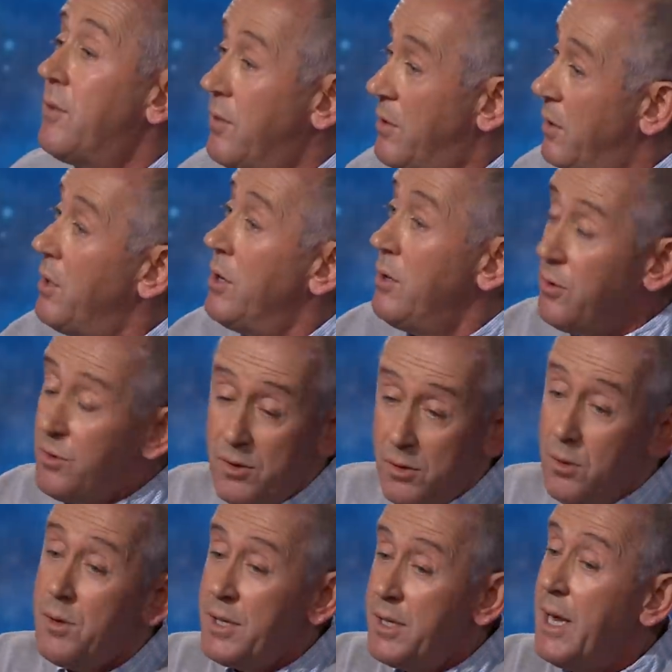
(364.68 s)
you
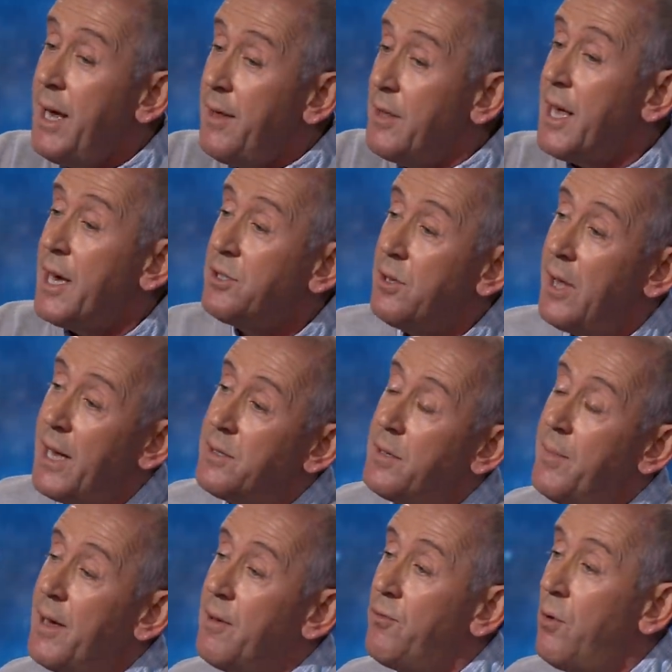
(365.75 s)
saw today the National had to
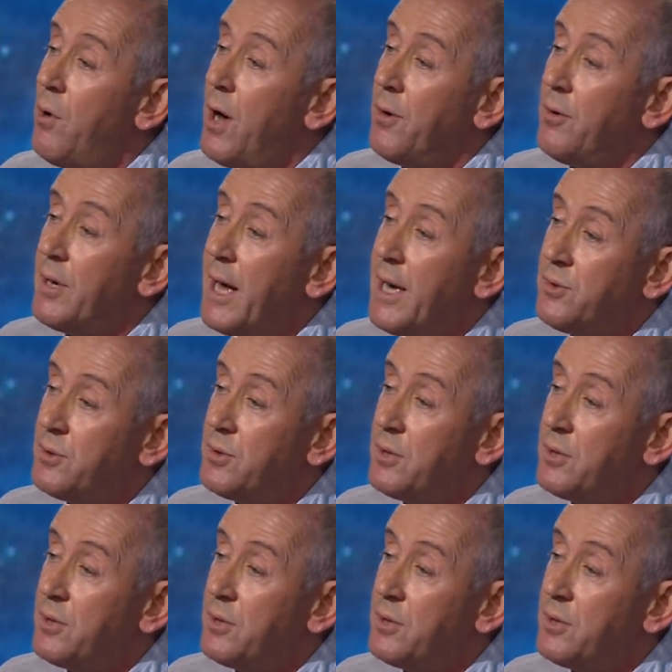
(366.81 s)
make 400 casual